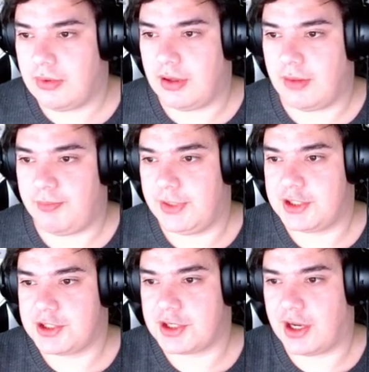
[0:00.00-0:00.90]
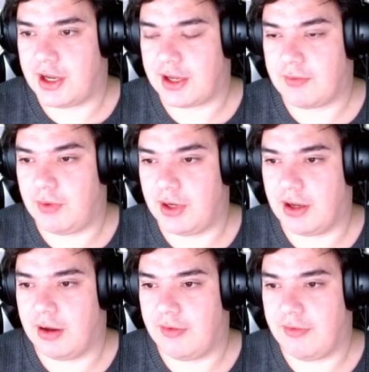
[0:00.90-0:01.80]
Let me check, we
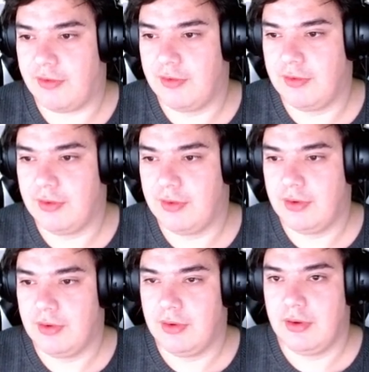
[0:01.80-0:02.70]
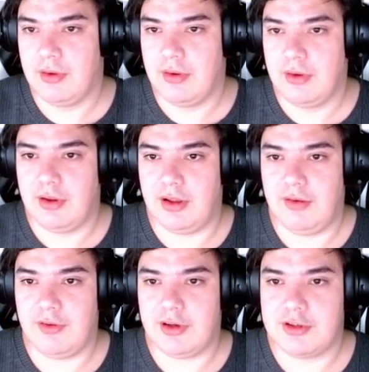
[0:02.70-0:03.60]
have
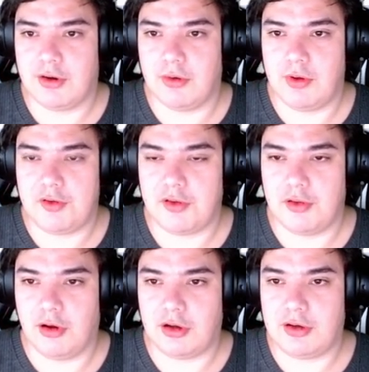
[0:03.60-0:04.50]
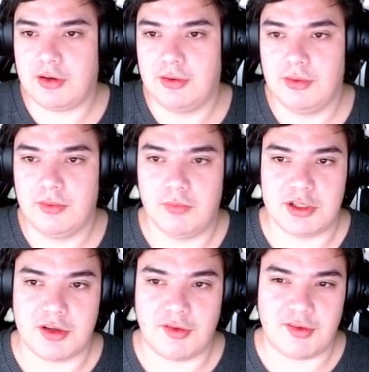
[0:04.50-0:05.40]
inventory slot,
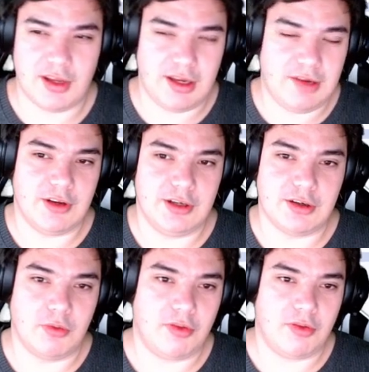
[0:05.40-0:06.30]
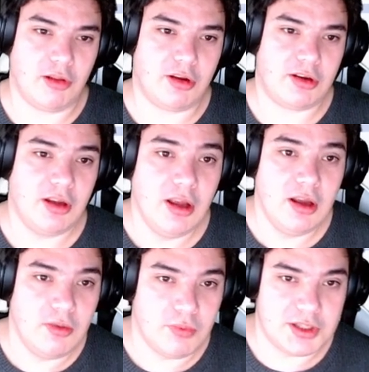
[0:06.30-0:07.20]
which is the inventory slot
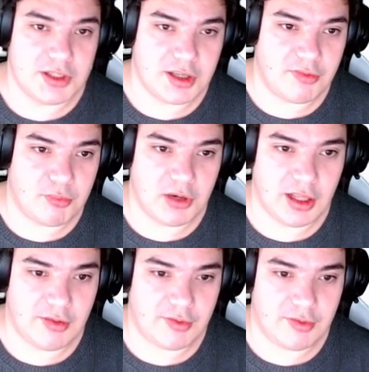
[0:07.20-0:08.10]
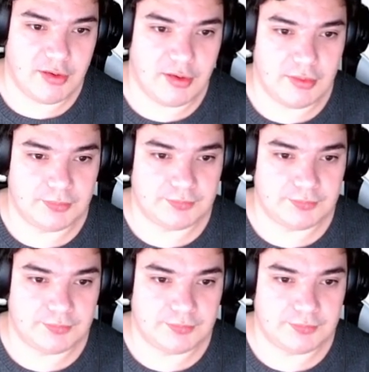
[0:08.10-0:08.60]
which displays the